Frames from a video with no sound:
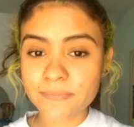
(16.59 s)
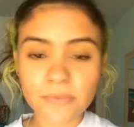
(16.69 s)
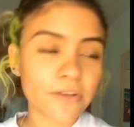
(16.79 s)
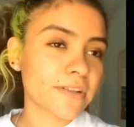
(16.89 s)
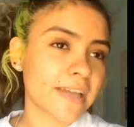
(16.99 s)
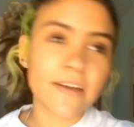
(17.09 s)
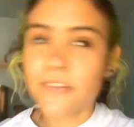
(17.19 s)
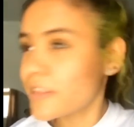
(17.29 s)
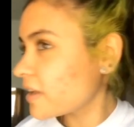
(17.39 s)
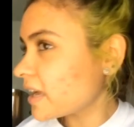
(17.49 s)
Literally
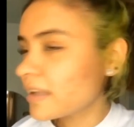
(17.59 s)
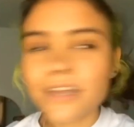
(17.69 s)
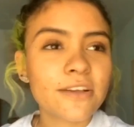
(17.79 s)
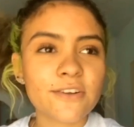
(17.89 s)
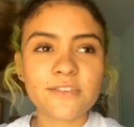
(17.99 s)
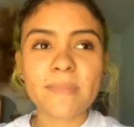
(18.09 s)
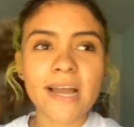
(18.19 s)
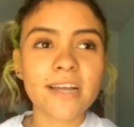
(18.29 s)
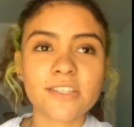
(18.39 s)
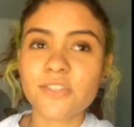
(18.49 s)
everything goes
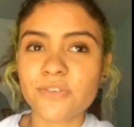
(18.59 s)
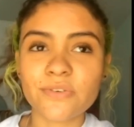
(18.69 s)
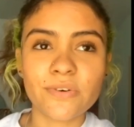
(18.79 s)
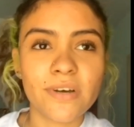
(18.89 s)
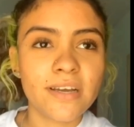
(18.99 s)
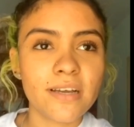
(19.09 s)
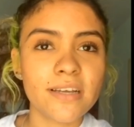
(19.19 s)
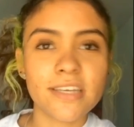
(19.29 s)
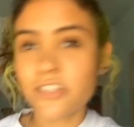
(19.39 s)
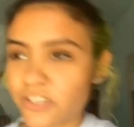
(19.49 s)
back to
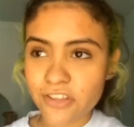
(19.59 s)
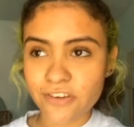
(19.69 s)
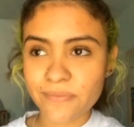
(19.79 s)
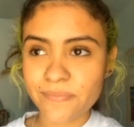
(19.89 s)
each other.